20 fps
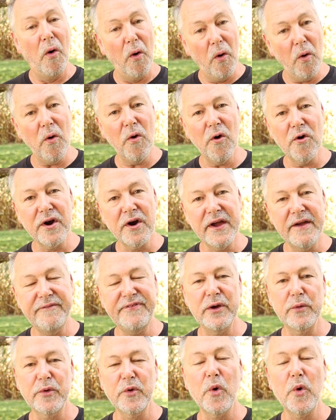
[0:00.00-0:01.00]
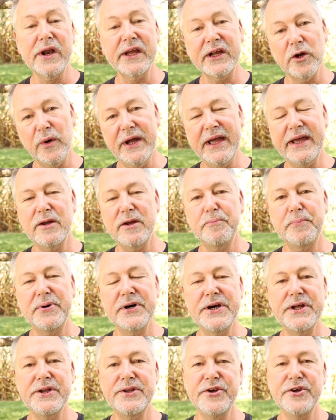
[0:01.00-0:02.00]
or if you want to go ahead and
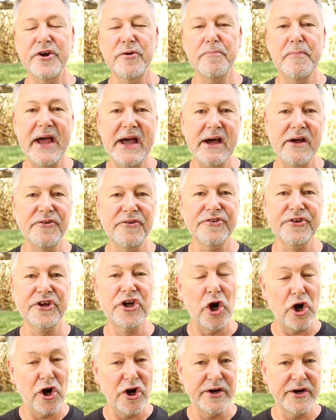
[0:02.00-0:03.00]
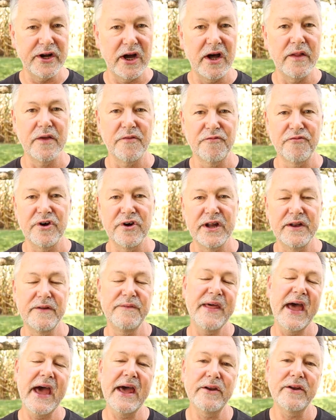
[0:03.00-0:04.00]
put your mouse guard on the
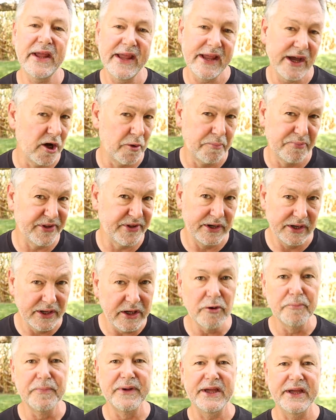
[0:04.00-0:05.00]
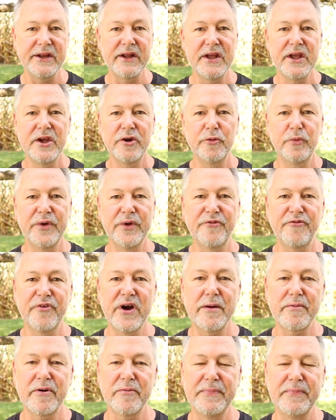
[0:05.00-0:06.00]
front, that helps a little bit with
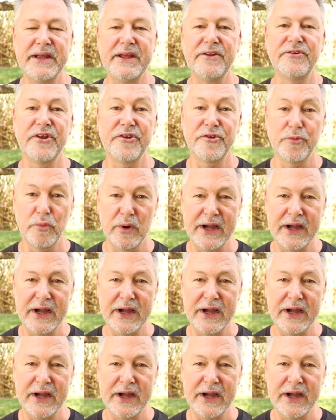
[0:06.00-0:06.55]
robber bees as